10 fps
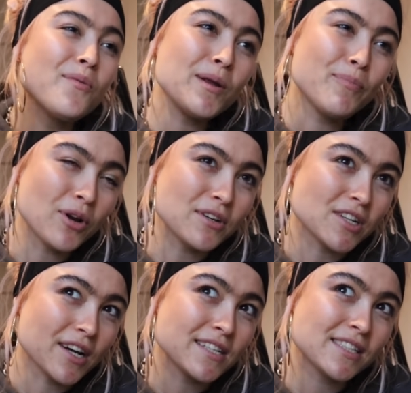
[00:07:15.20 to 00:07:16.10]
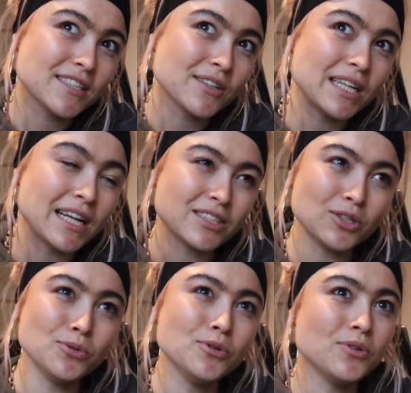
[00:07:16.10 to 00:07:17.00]
I will apologize that there's only like
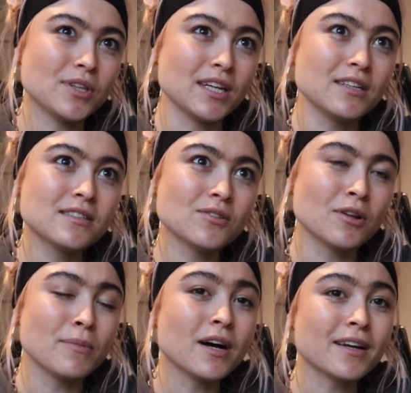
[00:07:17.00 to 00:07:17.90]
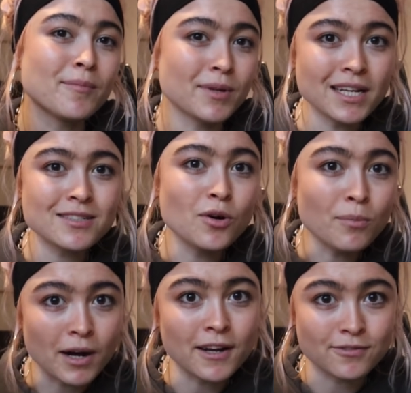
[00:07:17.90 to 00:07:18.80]
two new things on the market, but that's
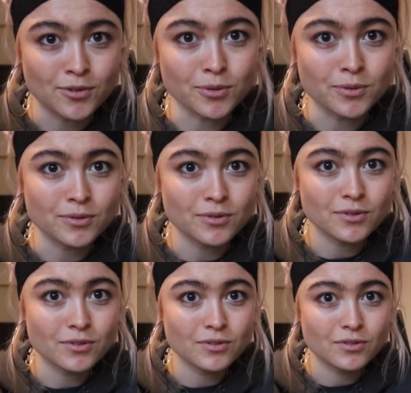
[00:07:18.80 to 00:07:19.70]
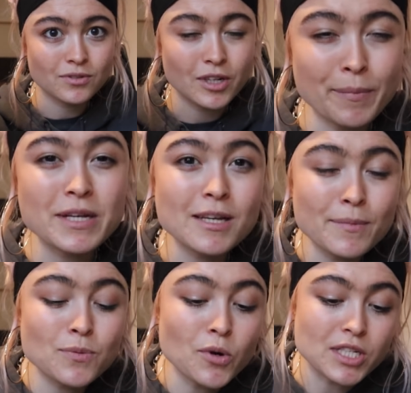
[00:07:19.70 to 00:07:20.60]
not my fault. I bet
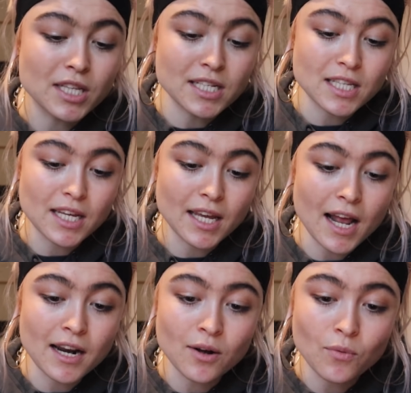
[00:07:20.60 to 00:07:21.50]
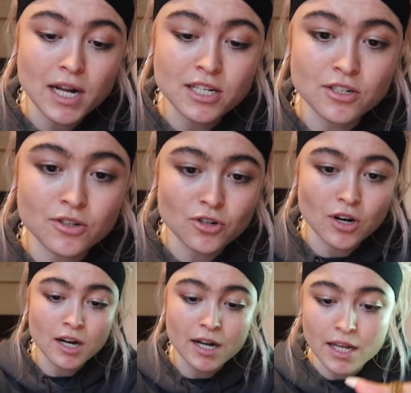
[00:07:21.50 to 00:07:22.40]
someone's watching this thinking, Helena, why didn't you
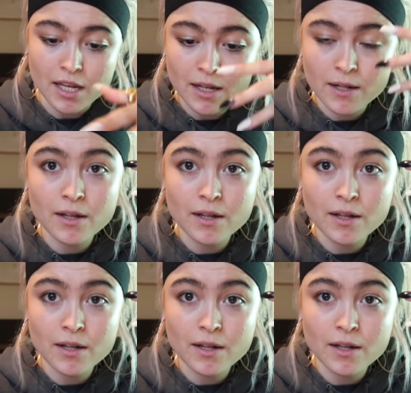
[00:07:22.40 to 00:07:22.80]
try,